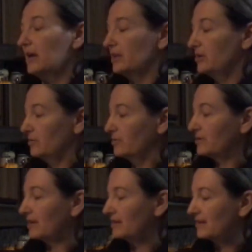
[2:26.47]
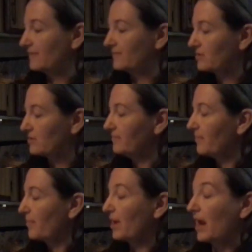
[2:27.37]
use a sifter,
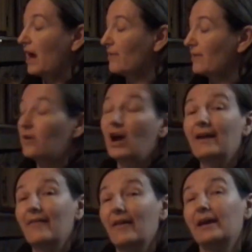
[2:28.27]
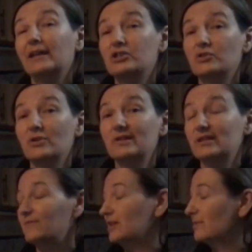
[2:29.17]
but however, I enjoy
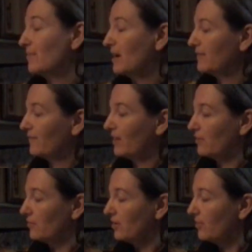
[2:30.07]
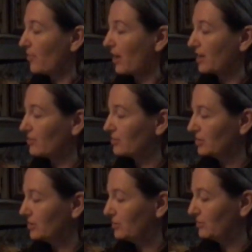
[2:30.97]
sifting my flour prior
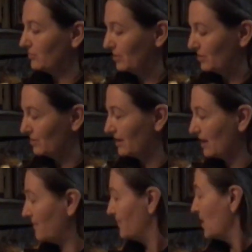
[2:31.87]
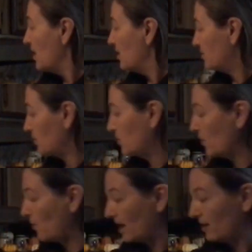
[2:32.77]
to using it.
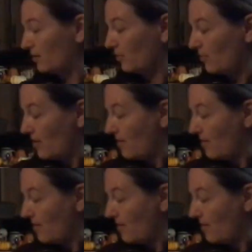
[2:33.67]
So while